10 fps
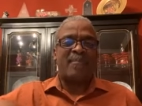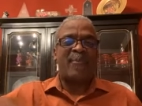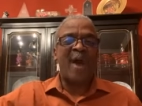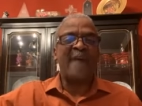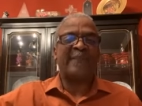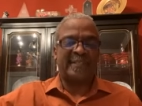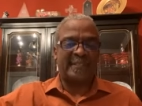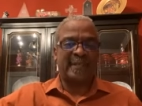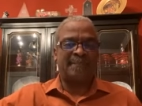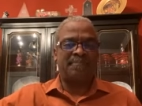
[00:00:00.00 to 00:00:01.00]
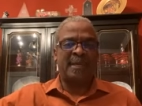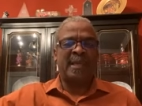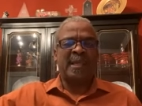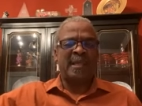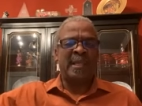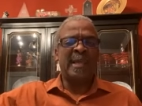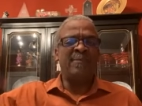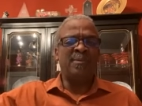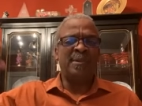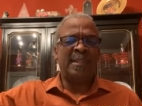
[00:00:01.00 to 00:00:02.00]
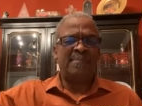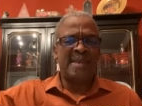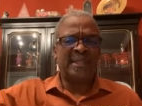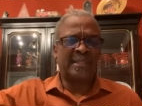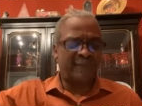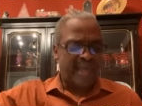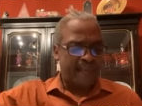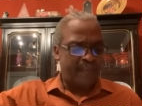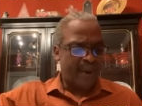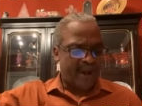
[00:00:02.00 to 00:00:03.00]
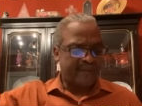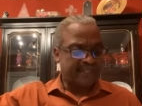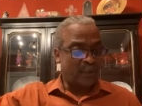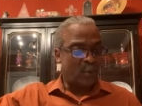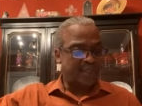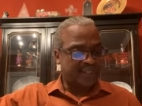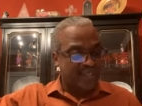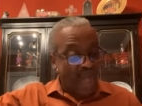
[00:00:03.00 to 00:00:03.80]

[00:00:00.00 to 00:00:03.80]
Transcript: a prophecy, but in the midst of that prophecy was